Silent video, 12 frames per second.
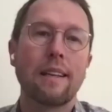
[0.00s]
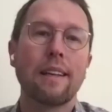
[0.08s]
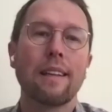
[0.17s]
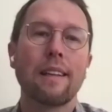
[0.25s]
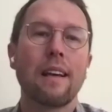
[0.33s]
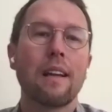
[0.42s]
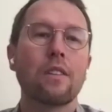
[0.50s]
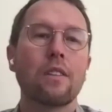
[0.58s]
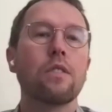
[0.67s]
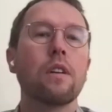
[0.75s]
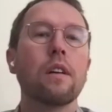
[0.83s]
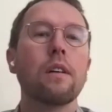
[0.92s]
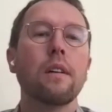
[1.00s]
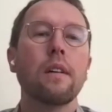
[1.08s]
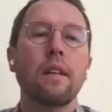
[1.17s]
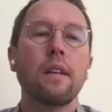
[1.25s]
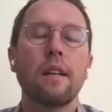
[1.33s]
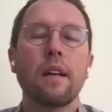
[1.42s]
get that extra
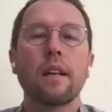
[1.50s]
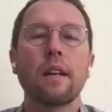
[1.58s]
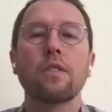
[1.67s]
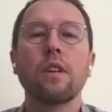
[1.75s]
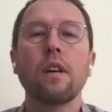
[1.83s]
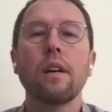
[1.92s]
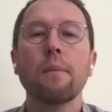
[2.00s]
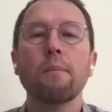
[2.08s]
help.